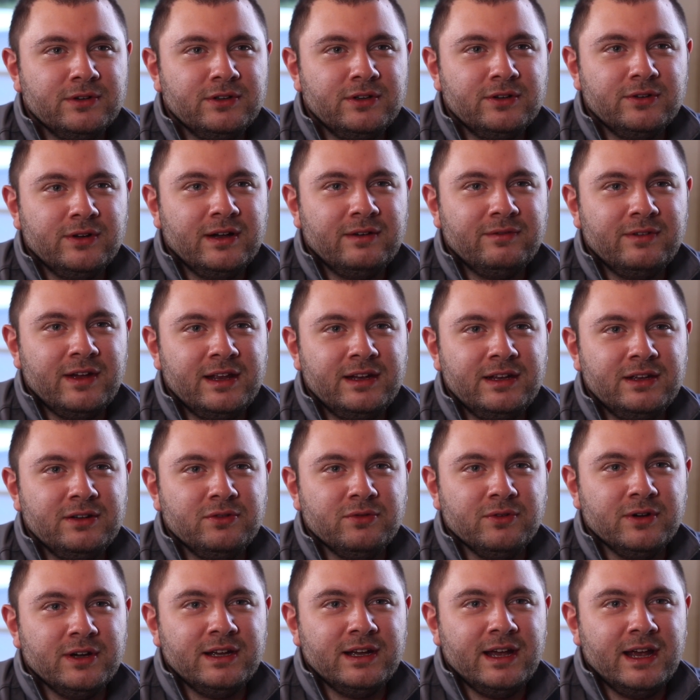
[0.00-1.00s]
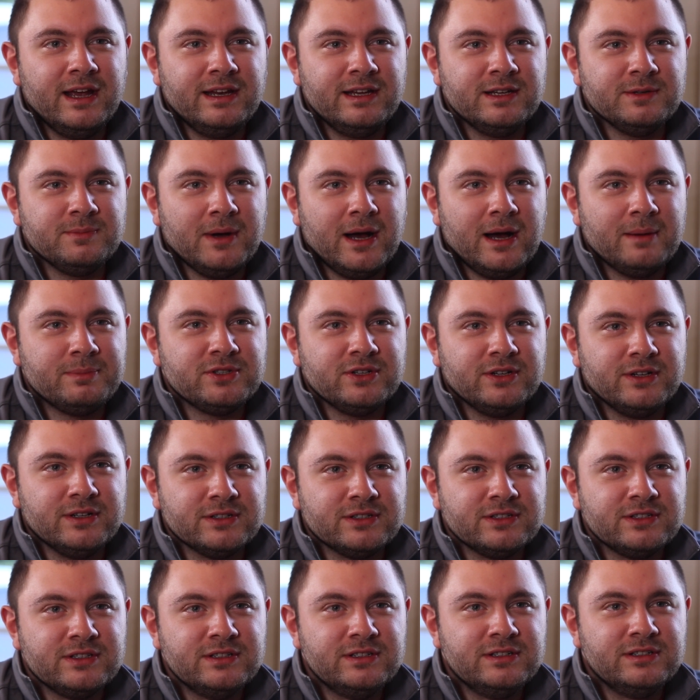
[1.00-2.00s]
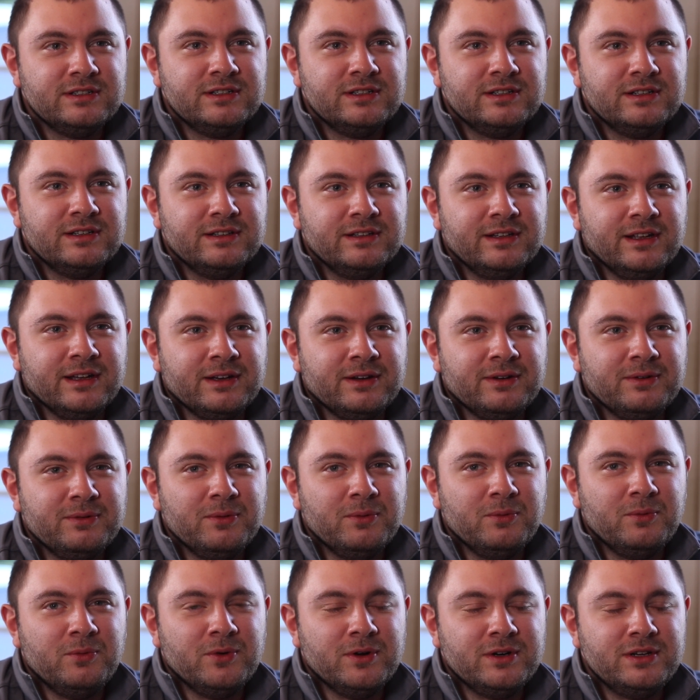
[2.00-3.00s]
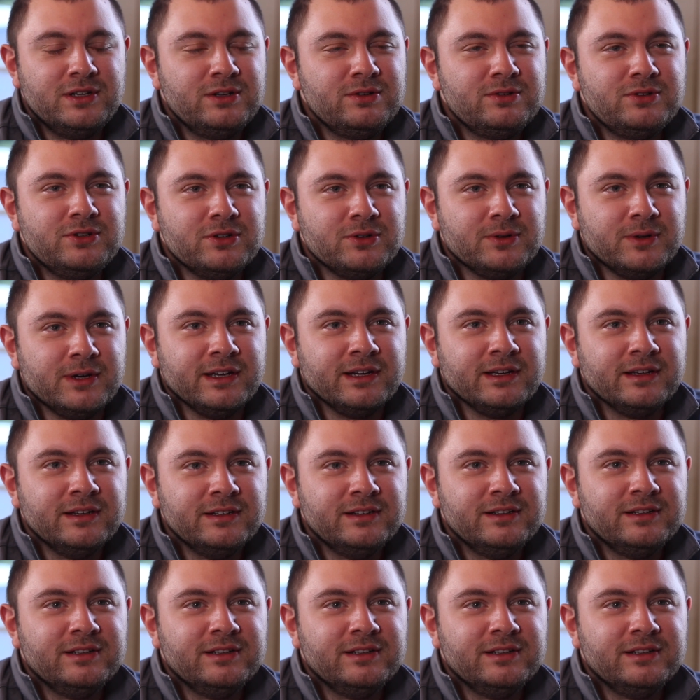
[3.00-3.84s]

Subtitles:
and you don't have any great 80s pop songs? Like, what are you doing?